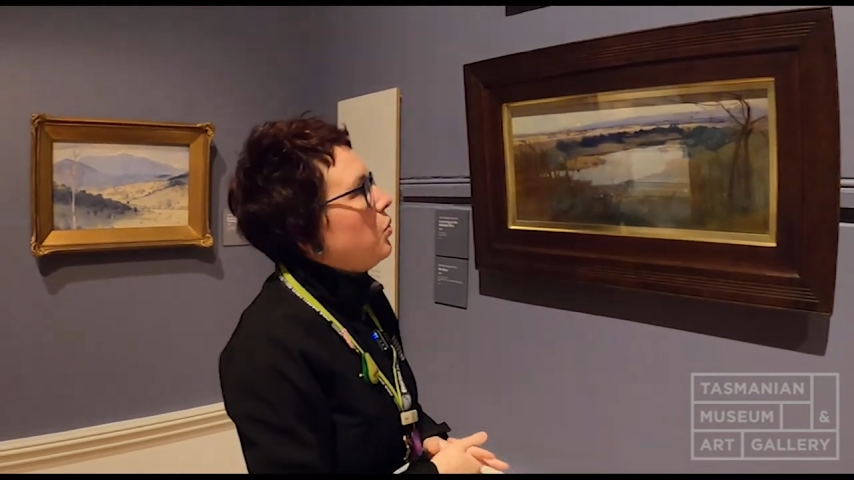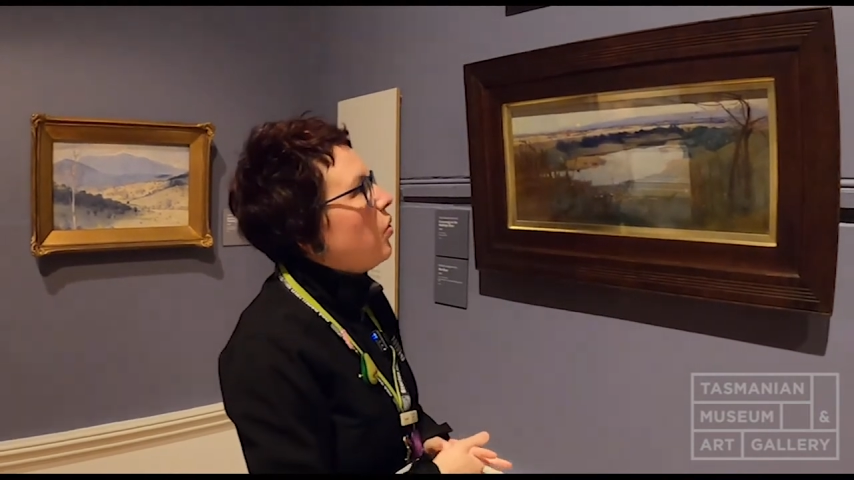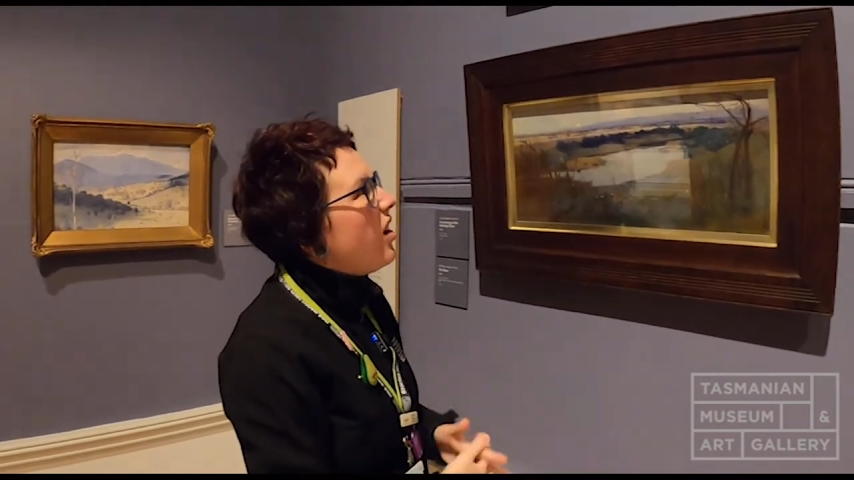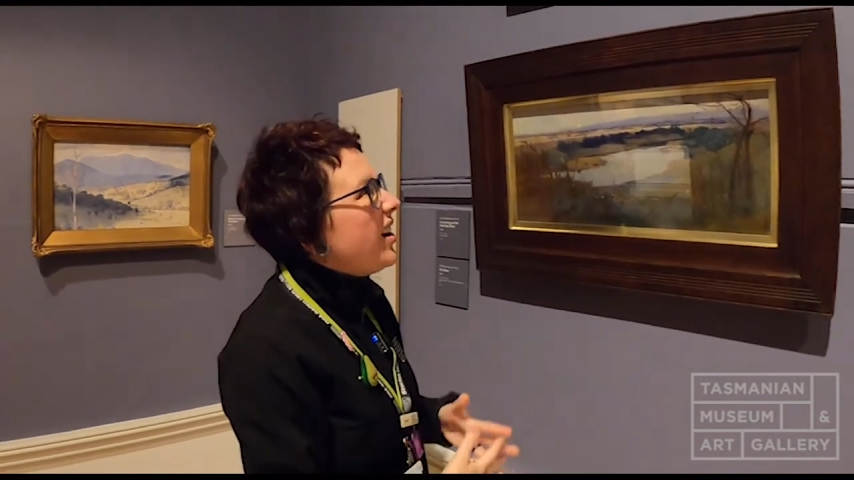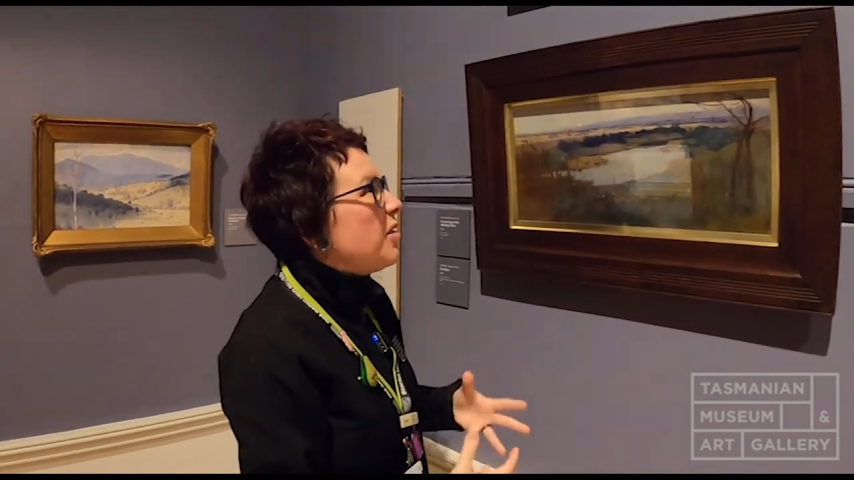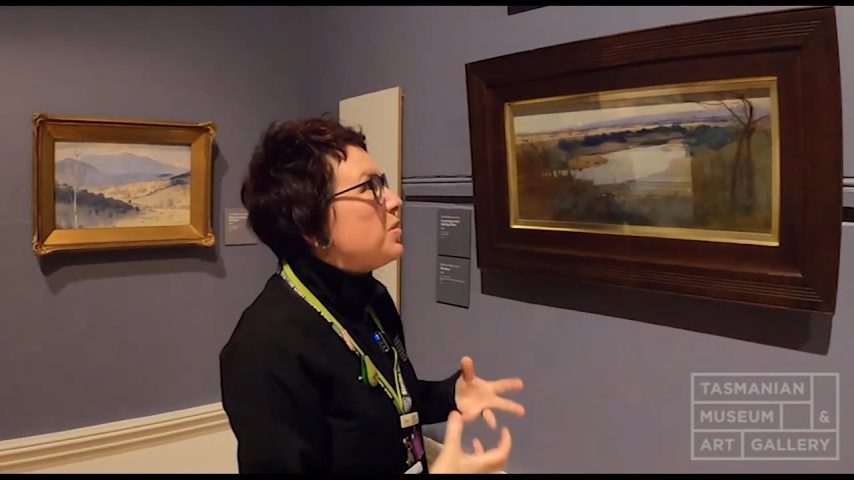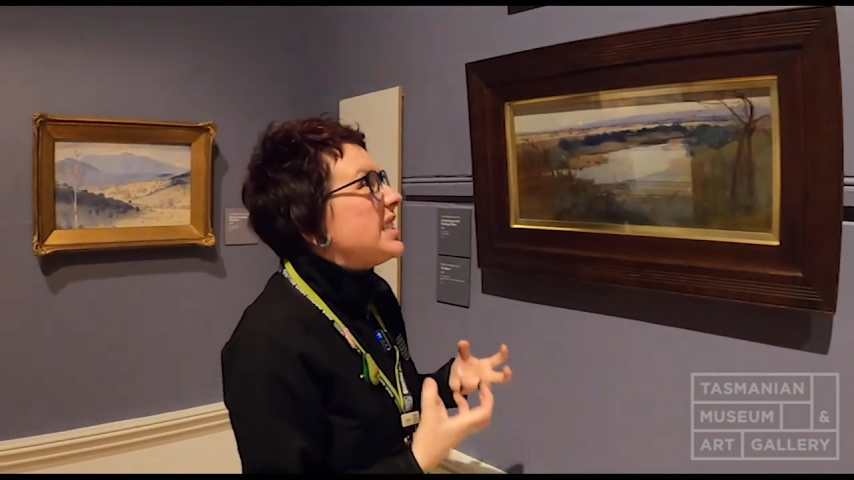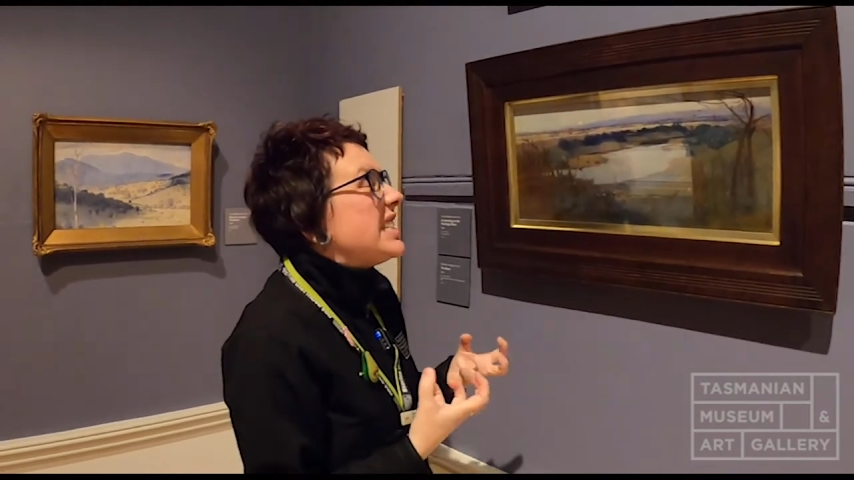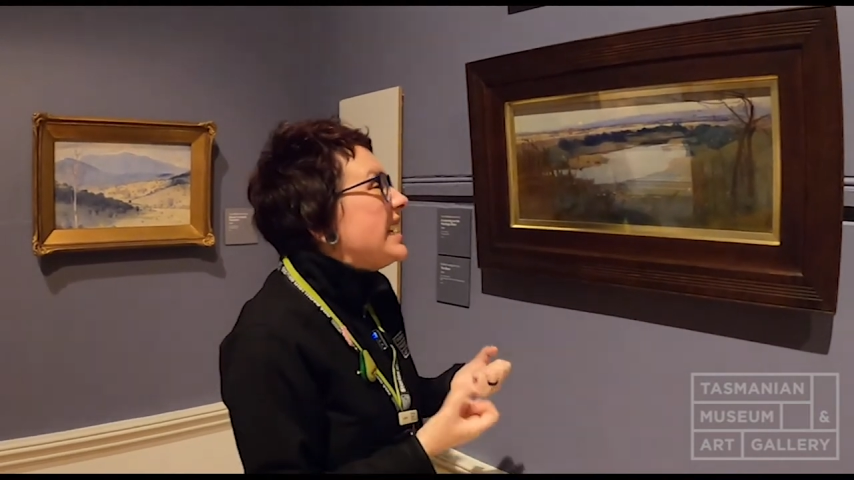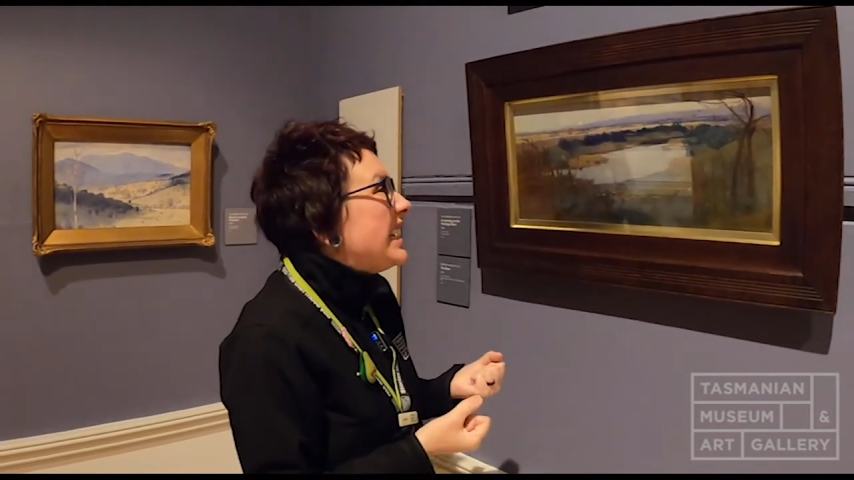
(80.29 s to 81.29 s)
Why I
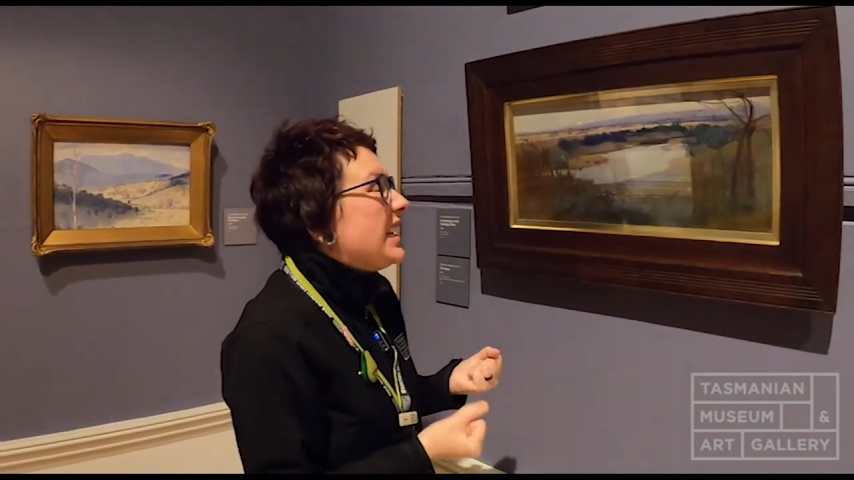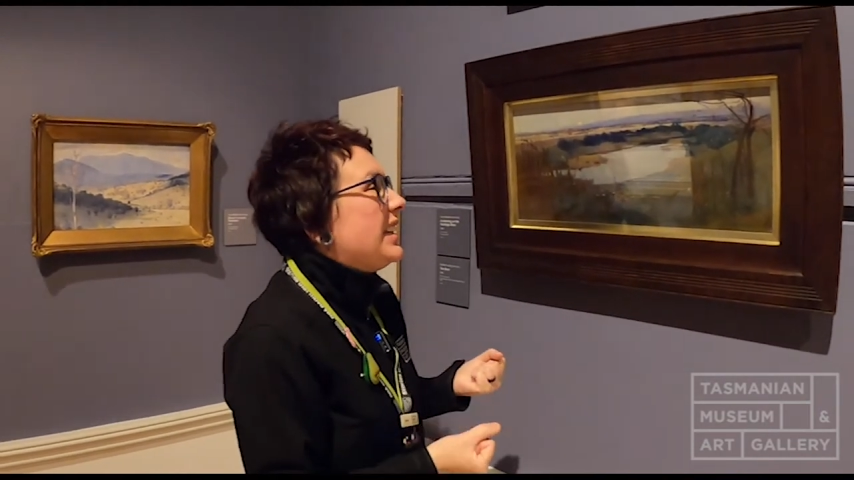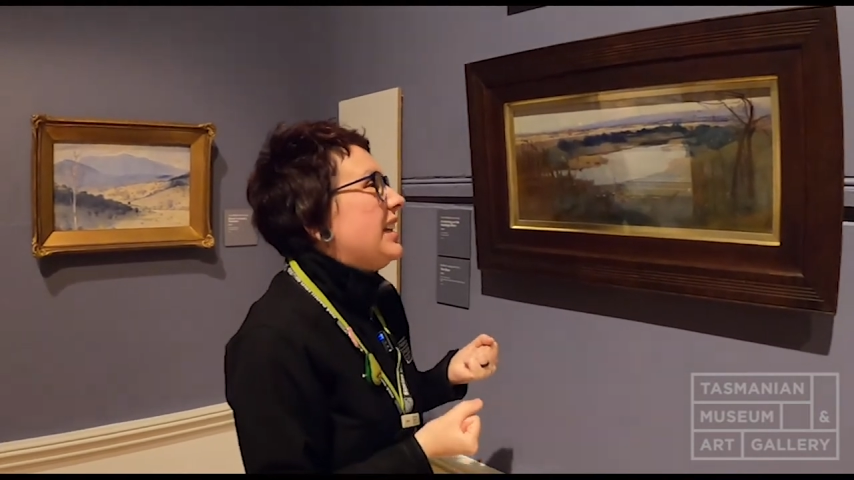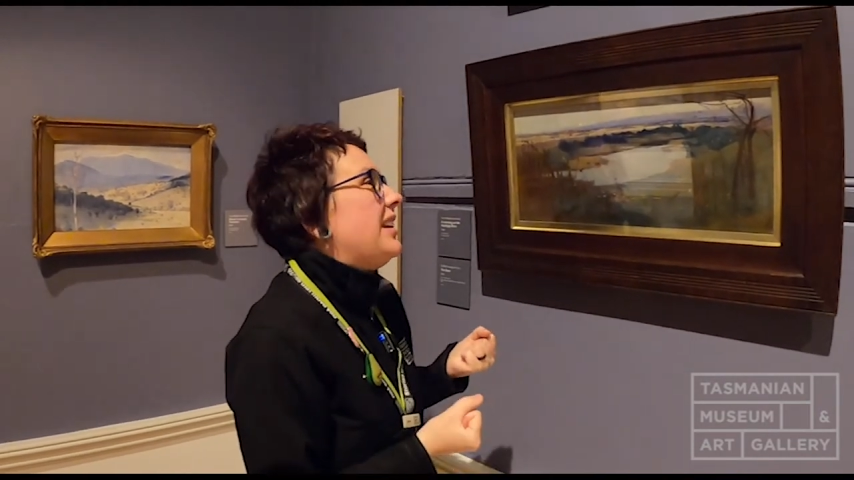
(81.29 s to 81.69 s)
particularly